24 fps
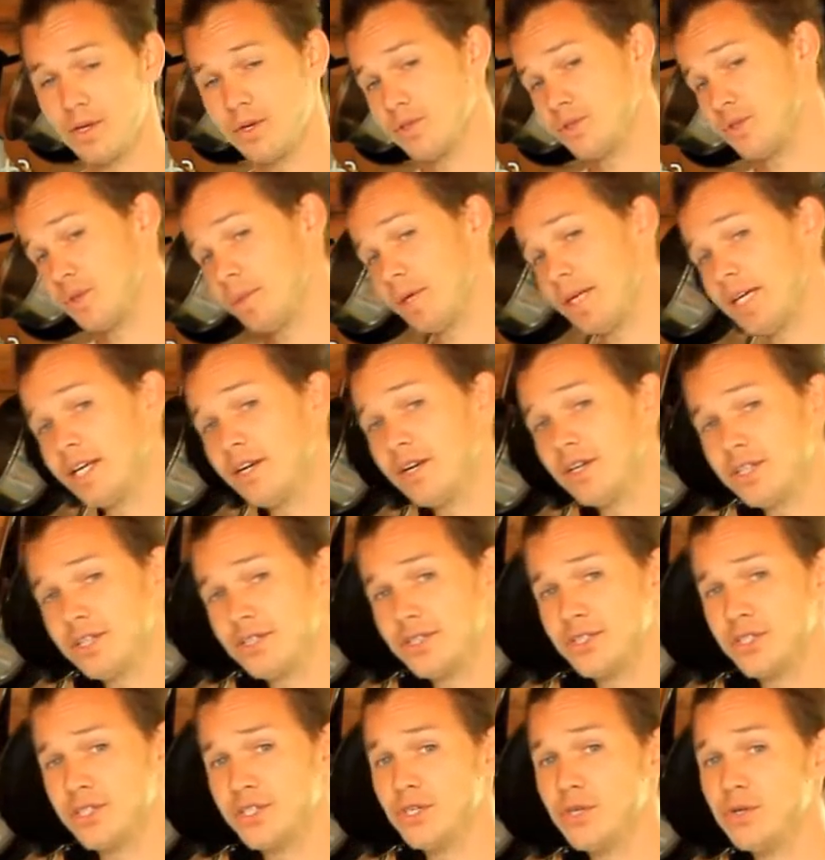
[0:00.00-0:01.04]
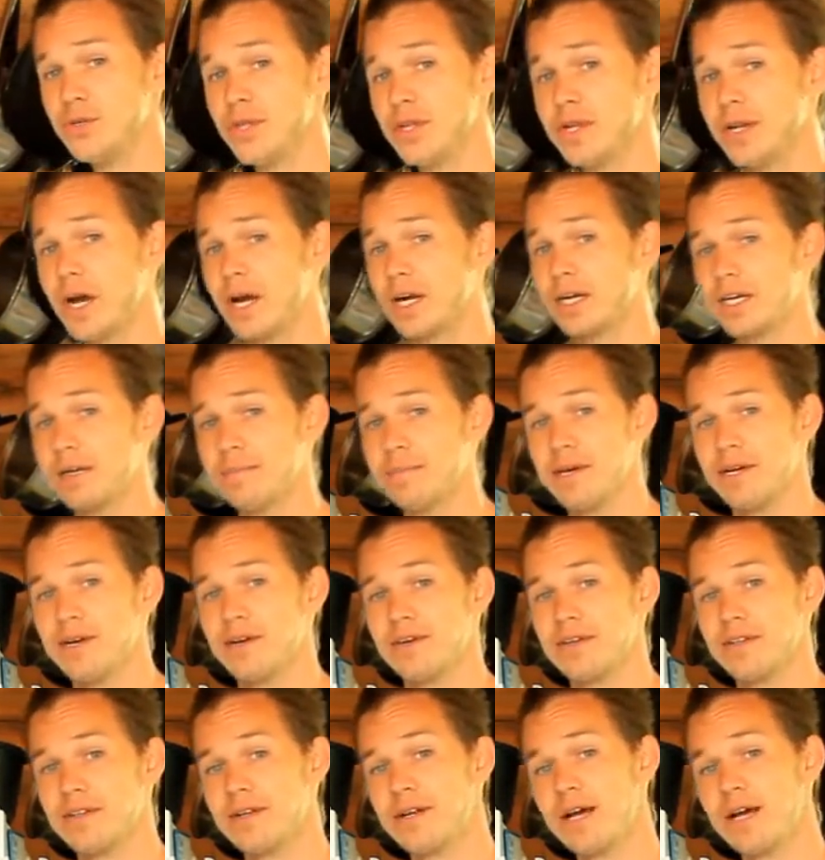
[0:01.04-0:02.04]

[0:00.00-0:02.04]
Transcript: So I'm going to introduce to you the non-committer.